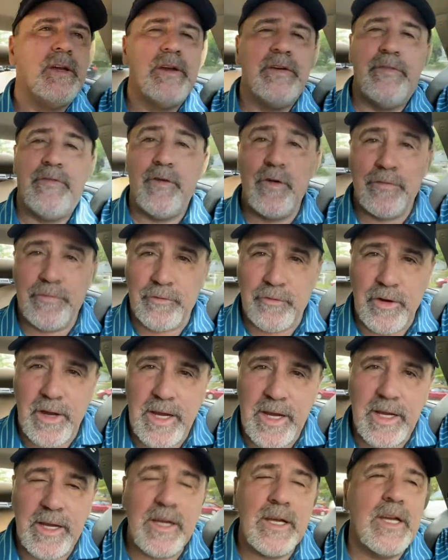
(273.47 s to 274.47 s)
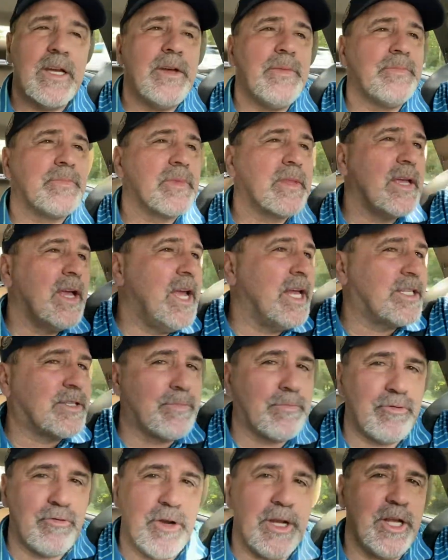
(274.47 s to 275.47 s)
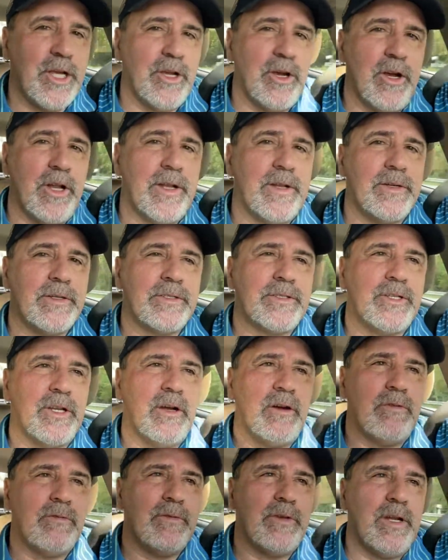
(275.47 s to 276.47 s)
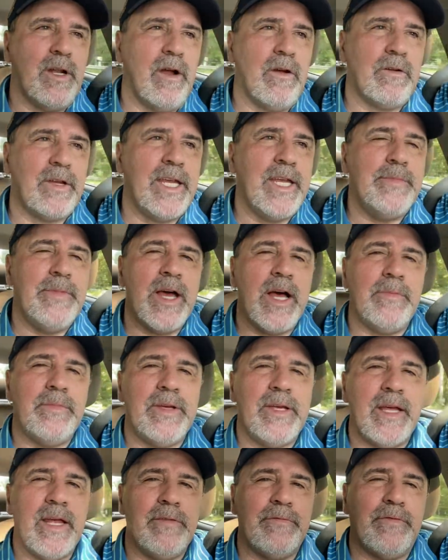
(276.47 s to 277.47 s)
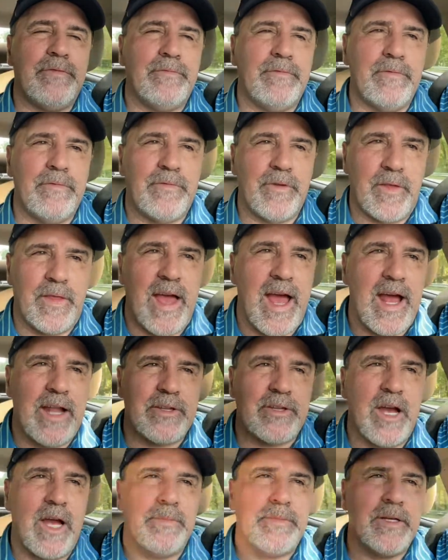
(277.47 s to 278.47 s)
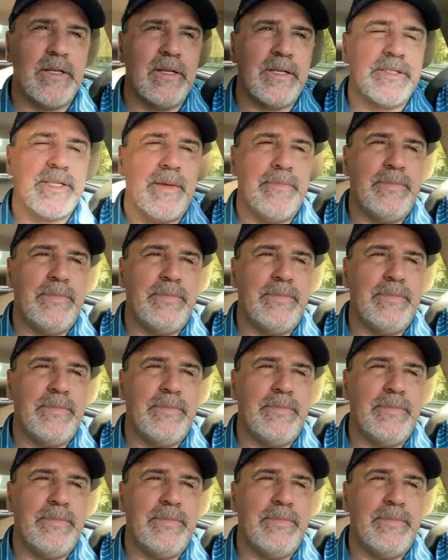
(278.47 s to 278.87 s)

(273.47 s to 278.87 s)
for free it's pretty good. So, you know, email me for that, tomgillis at